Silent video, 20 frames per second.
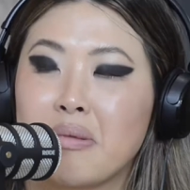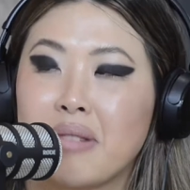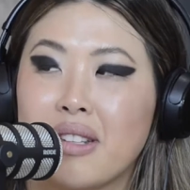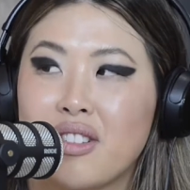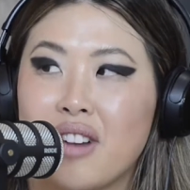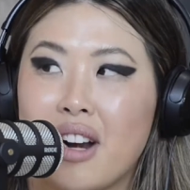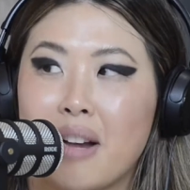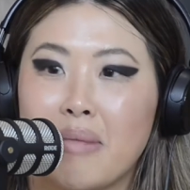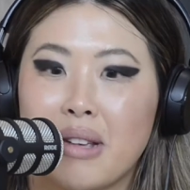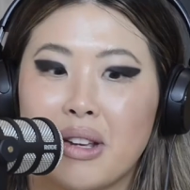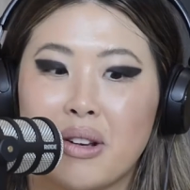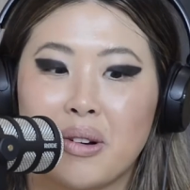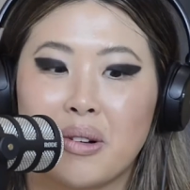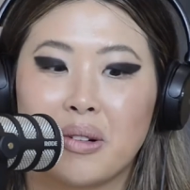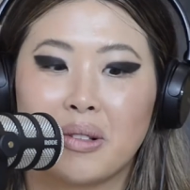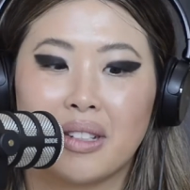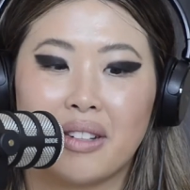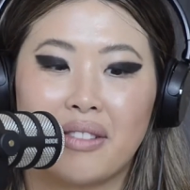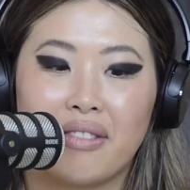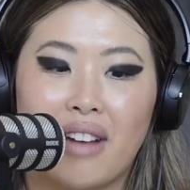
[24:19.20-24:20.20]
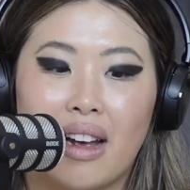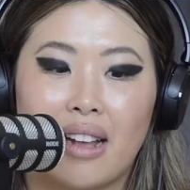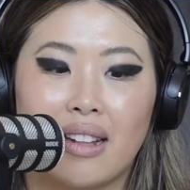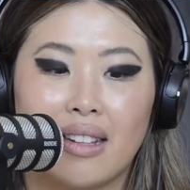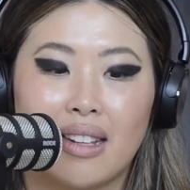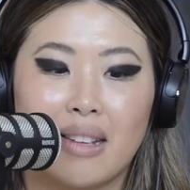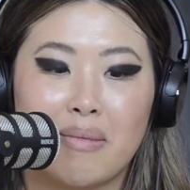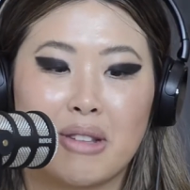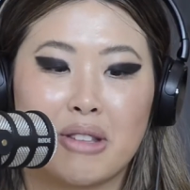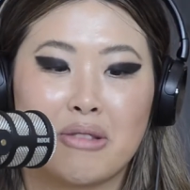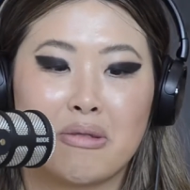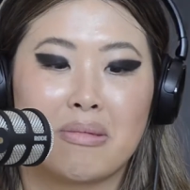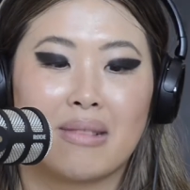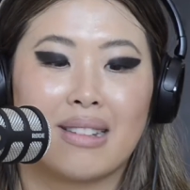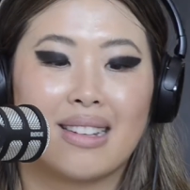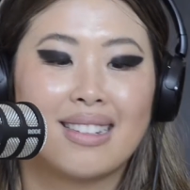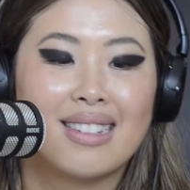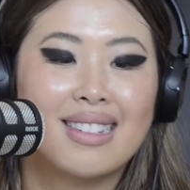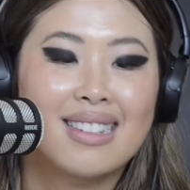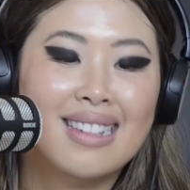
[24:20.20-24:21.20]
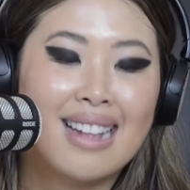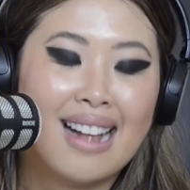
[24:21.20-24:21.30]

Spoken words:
really trying to be cool and failing miserably.